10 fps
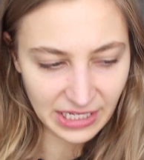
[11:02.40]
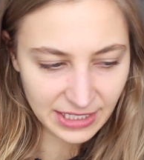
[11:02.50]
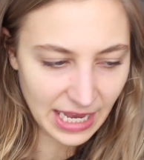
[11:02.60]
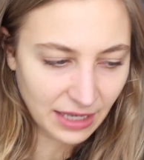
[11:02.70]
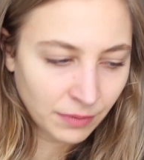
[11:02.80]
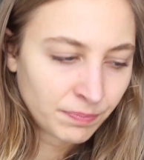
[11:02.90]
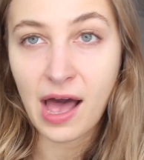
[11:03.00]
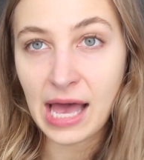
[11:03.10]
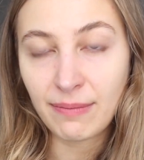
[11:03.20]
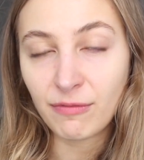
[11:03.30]
is like,
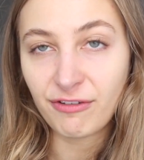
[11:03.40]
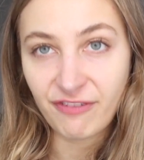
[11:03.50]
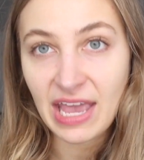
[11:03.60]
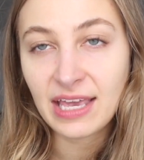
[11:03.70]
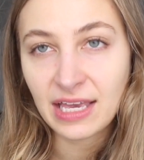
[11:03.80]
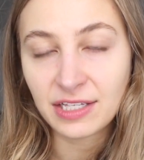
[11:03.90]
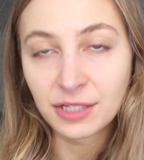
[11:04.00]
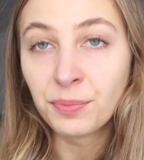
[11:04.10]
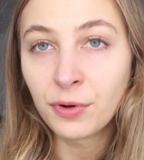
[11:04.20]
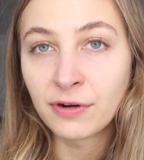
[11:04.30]
I'm faking
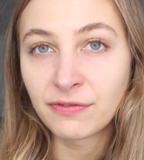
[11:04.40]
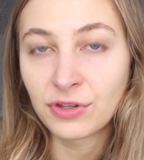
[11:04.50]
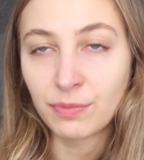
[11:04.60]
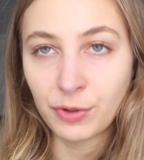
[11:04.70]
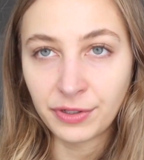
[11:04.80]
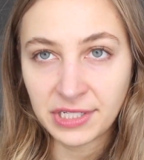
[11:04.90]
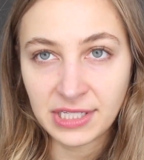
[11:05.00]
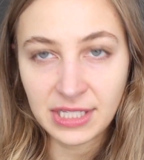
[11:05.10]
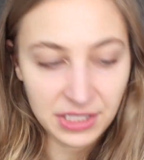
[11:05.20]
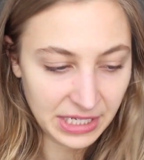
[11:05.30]
support for the
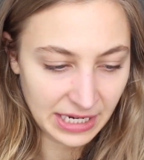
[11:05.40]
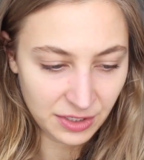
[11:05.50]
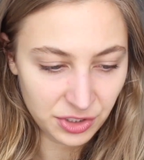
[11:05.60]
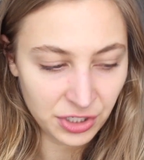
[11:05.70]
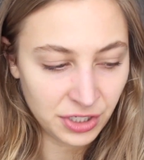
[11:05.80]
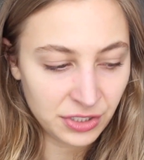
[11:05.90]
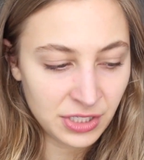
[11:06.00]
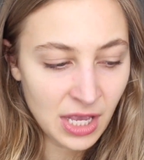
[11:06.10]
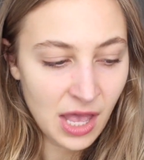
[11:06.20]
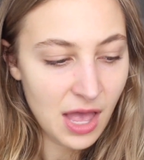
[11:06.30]
Boltons and the
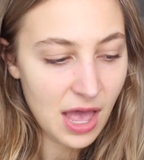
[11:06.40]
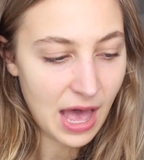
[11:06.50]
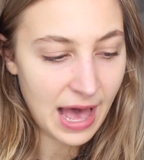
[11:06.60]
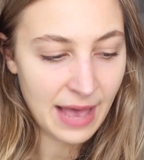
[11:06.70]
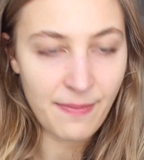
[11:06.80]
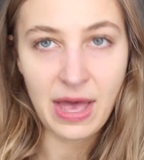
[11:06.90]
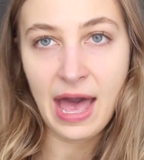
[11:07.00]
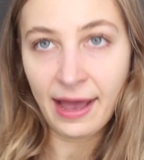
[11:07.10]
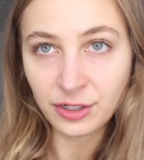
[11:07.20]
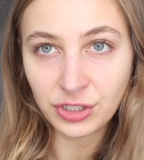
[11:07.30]
Lannisters. I'm
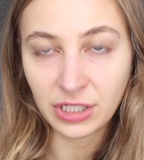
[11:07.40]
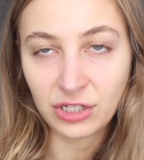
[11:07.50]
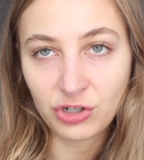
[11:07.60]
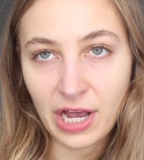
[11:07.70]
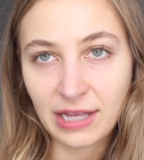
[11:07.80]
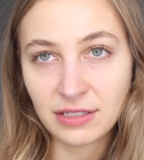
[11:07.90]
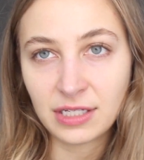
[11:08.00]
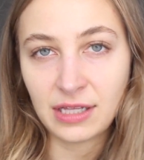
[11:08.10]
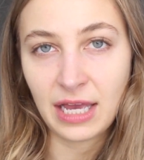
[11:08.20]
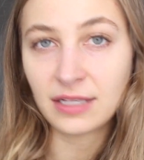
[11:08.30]
actually trying
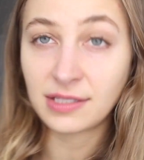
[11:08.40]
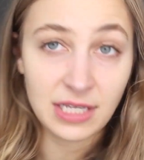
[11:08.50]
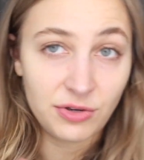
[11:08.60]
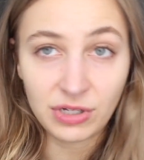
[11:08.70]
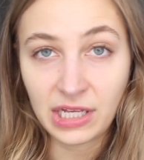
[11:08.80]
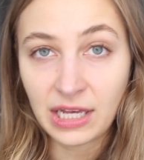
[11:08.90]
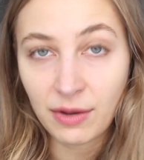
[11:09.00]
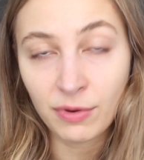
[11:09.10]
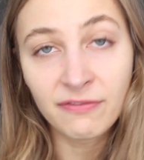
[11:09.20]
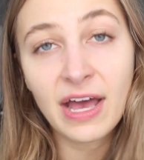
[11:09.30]
to like secretly
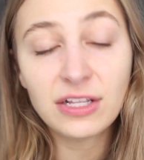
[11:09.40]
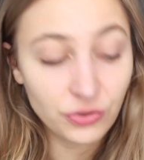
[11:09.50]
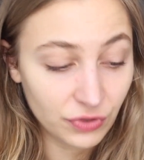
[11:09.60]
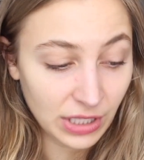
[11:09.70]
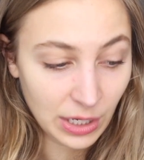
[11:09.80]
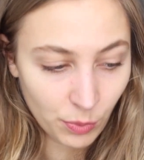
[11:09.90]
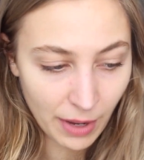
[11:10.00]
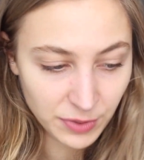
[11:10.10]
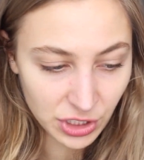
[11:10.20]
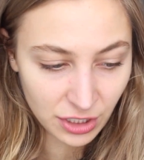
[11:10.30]
get revenge for like
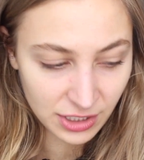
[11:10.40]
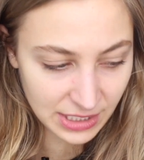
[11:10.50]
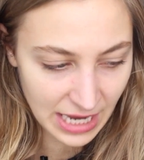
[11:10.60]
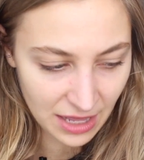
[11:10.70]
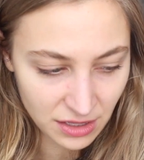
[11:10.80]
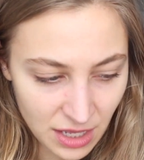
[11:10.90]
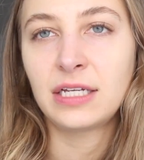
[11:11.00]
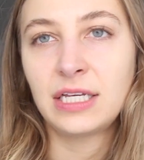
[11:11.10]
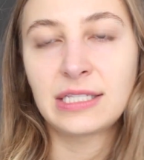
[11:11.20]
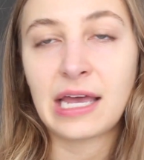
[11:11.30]
Robb Stark's death.
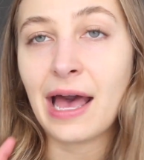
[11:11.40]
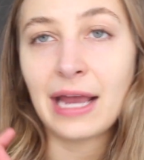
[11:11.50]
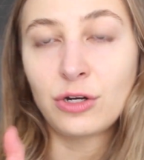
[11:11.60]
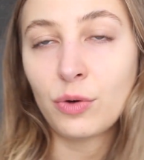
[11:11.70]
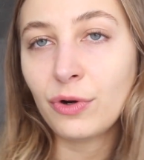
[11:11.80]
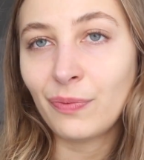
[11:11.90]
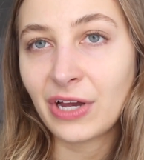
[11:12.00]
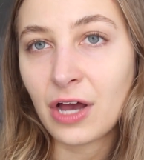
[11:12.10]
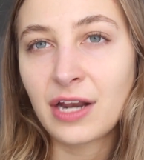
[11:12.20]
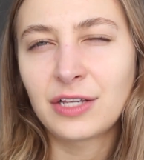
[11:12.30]
He's like, I know where
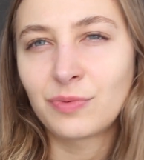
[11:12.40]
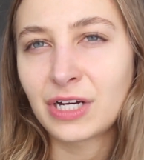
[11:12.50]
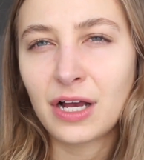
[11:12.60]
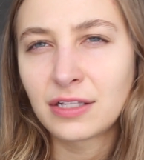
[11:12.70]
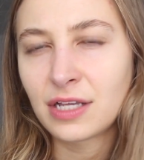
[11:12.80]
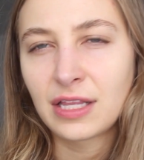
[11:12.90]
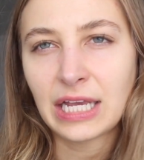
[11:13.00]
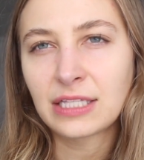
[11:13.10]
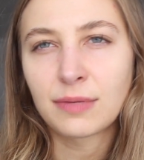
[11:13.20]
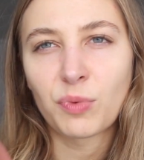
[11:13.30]
Rickon is. Rickon's on
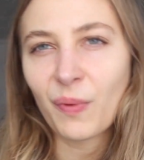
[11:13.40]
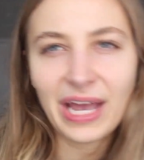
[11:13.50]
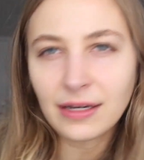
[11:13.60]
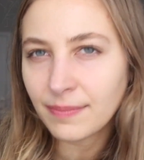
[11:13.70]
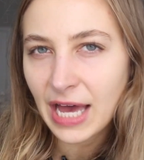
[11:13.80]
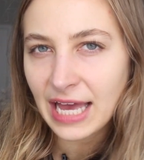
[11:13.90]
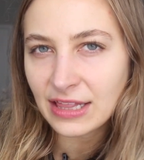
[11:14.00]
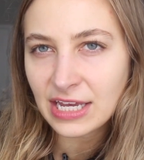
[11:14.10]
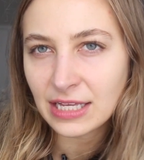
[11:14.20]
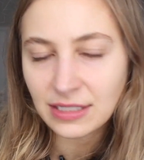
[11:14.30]
like some random
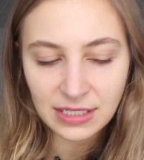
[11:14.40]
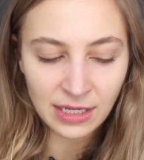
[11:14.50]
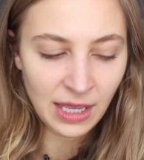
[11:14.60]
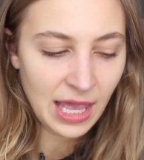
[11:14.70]
island